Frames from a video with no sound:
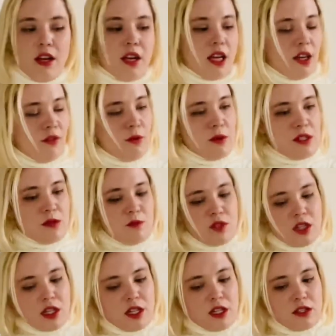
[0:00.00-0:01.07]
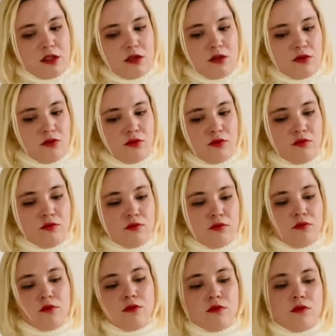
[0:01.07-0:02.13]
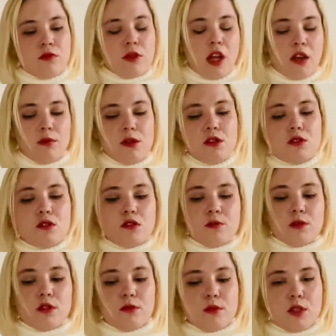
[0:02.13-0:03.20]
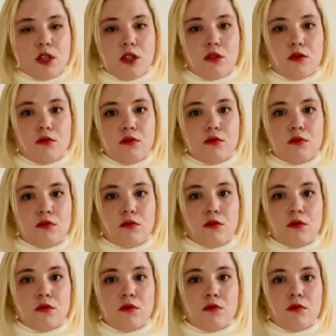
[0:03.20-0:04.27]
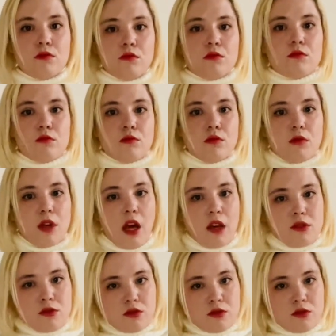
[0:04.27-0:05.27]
Even with some jeans, that'll be super duper cute. Yes.